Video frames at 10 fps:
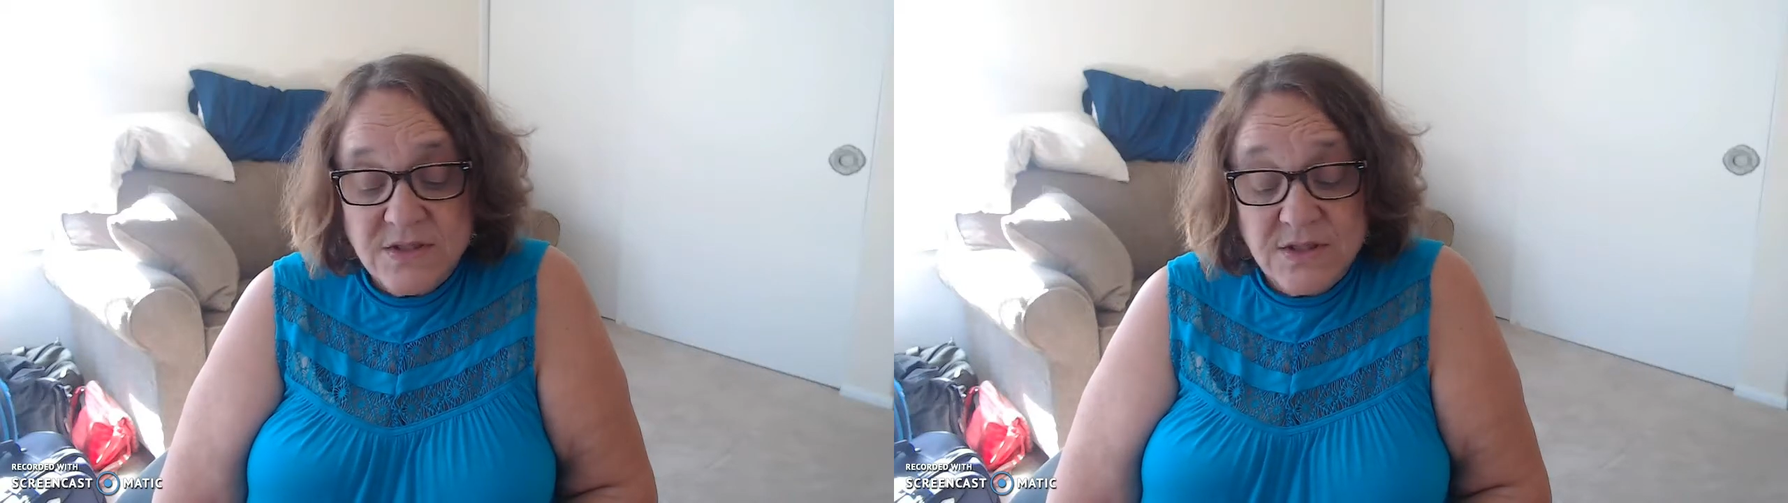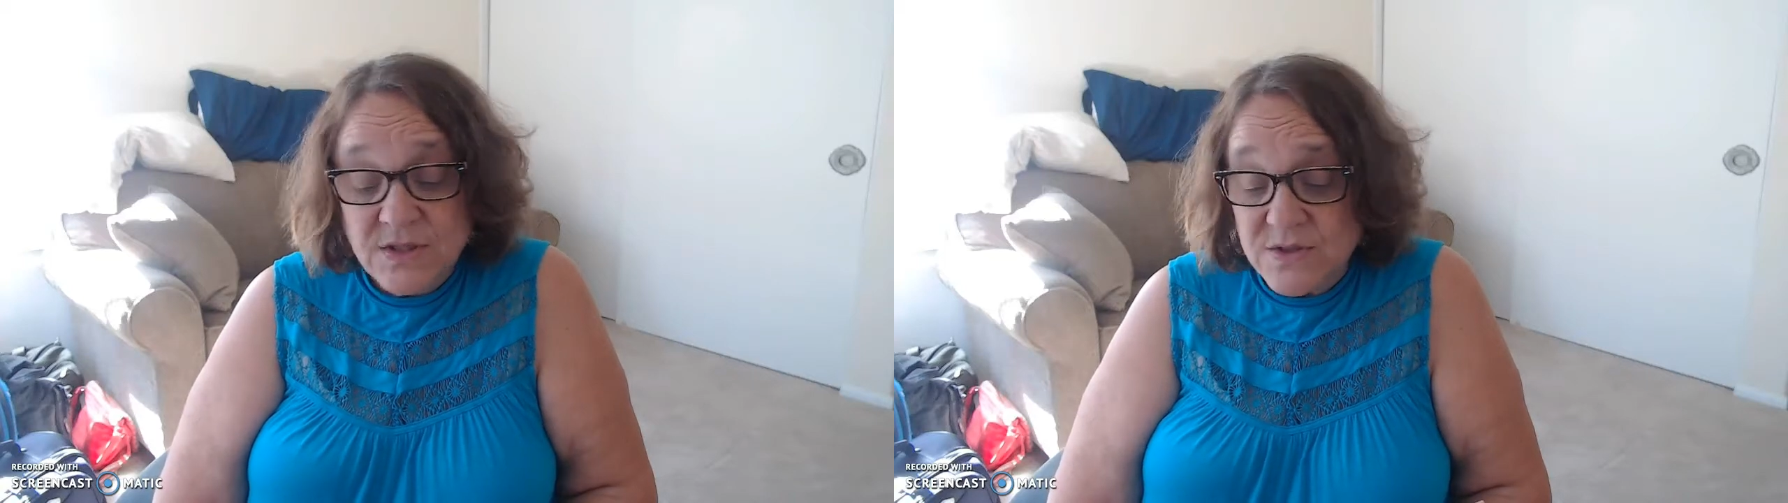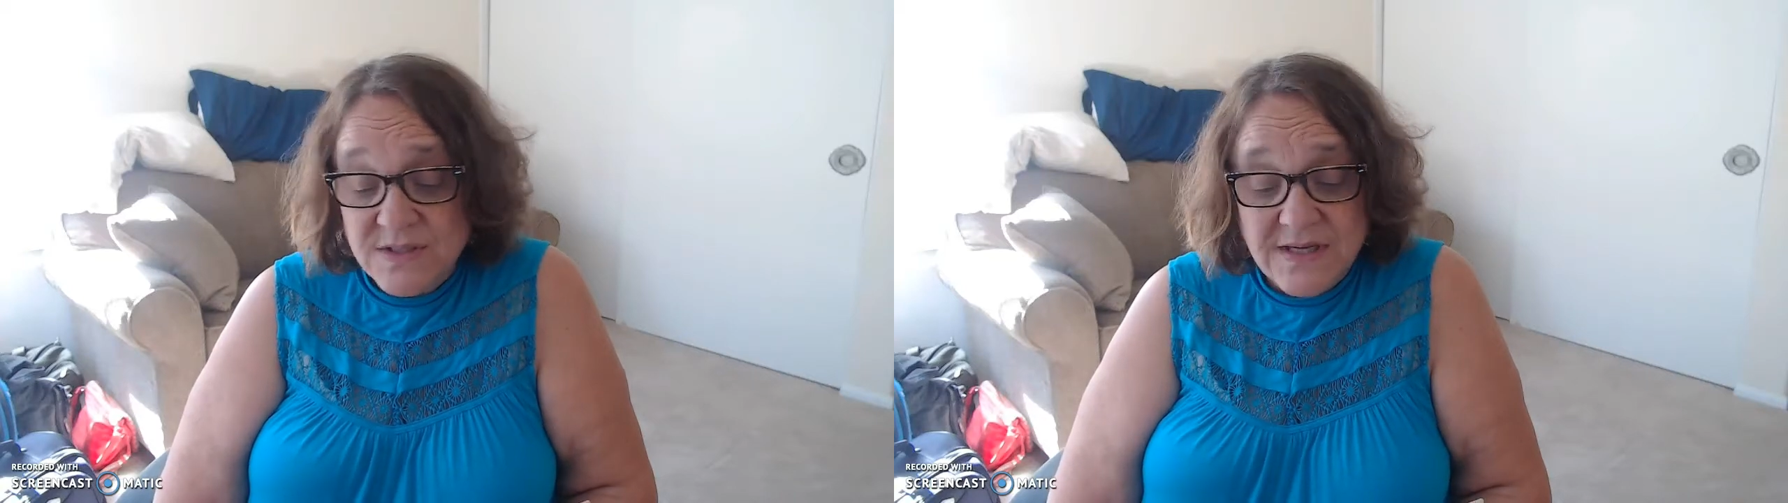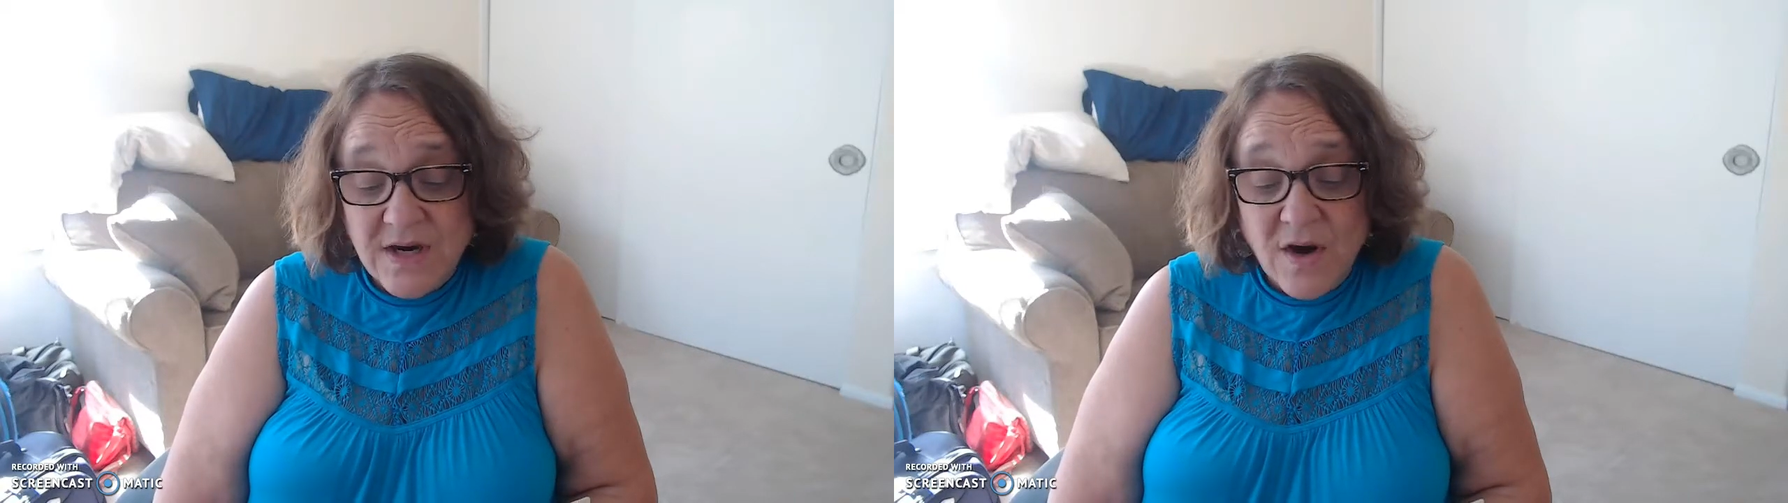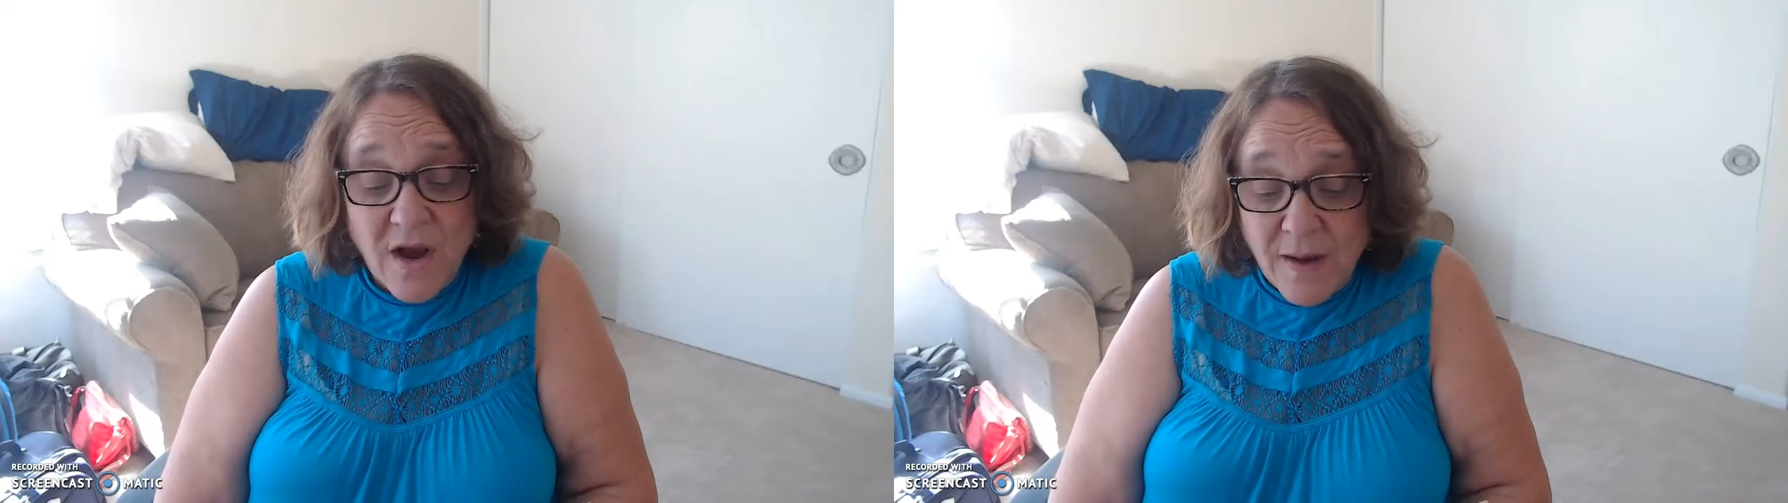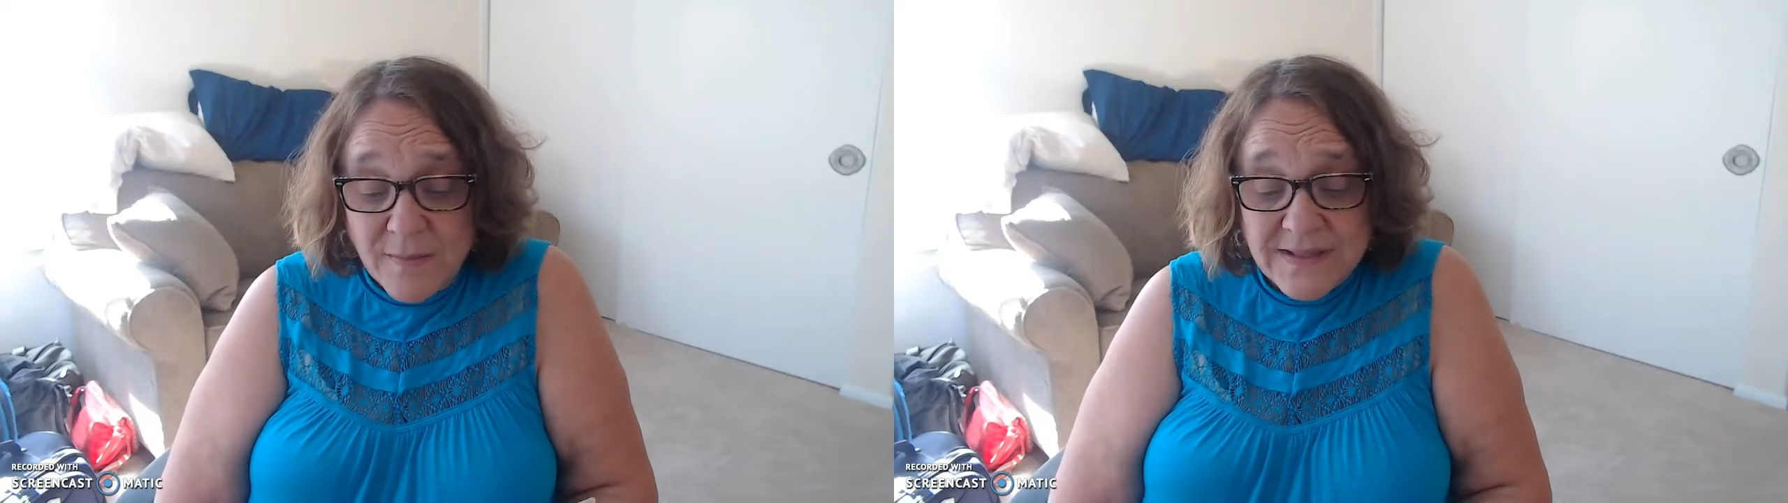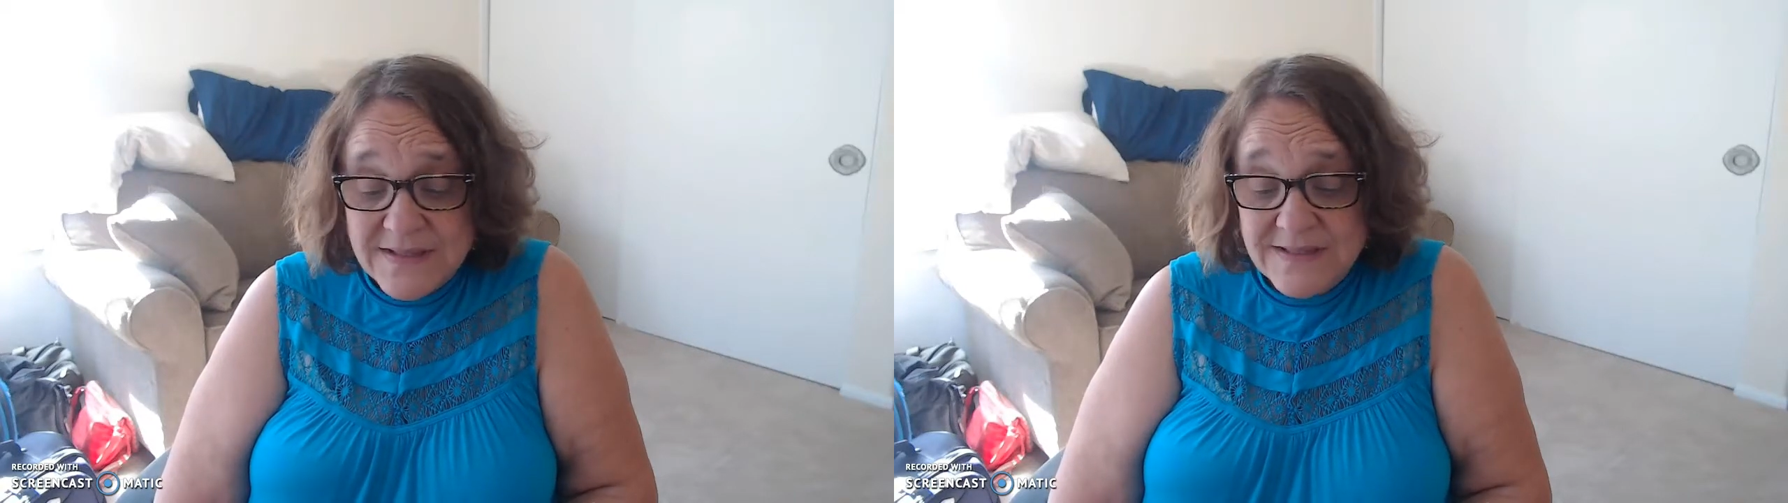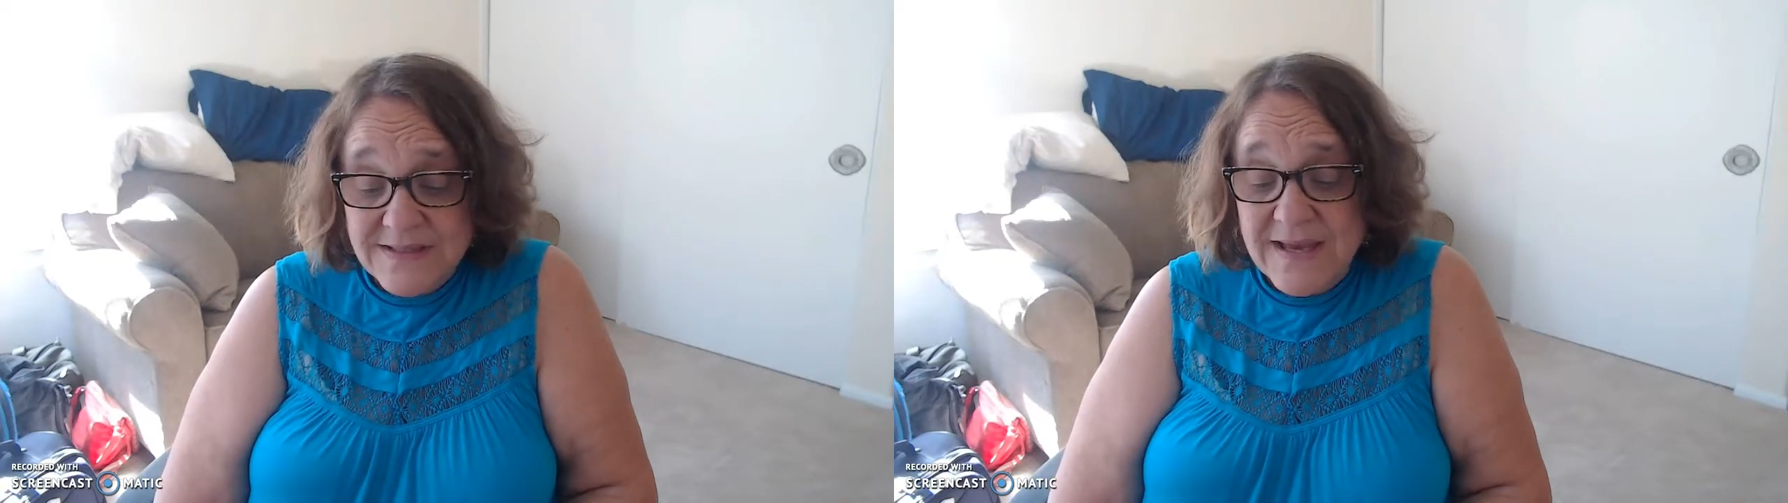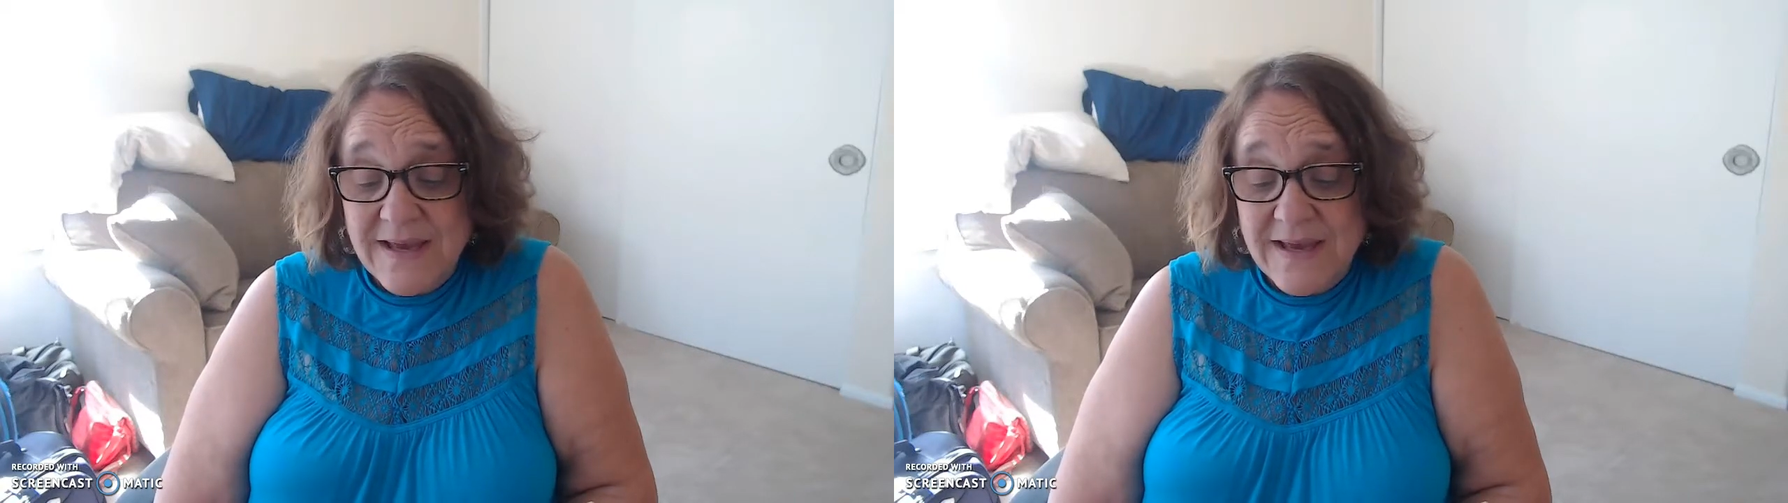to stare ominously